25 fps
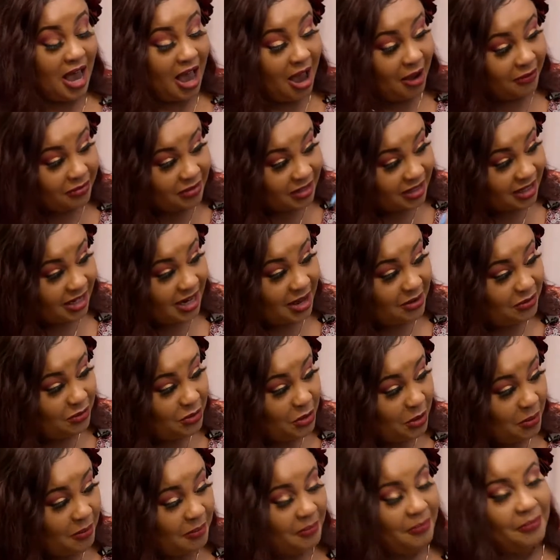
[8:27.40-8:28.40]
after the life
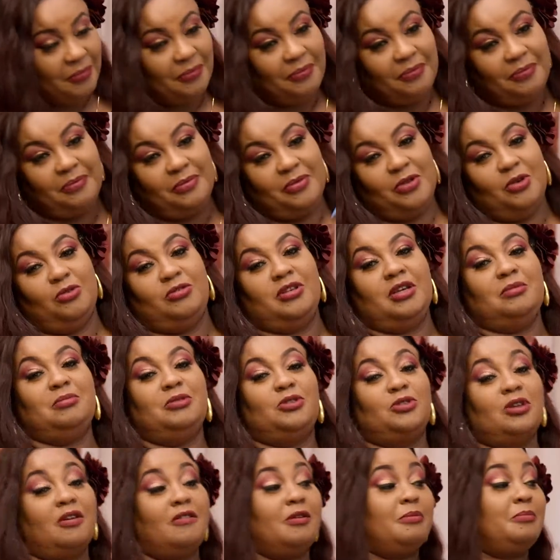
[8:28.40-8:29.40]
group, you take
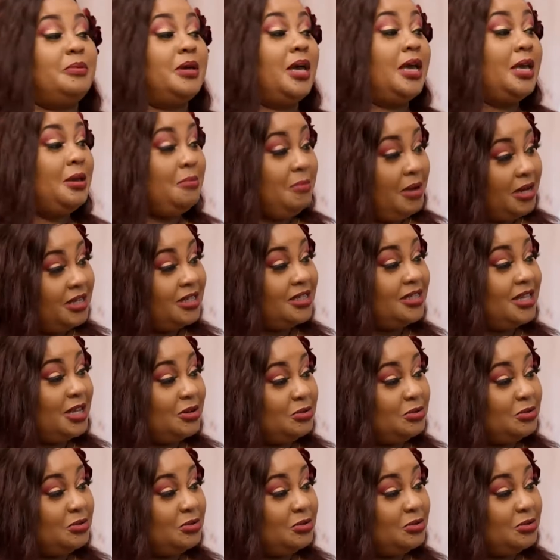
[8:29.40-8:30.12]
me to have a beer. Imagine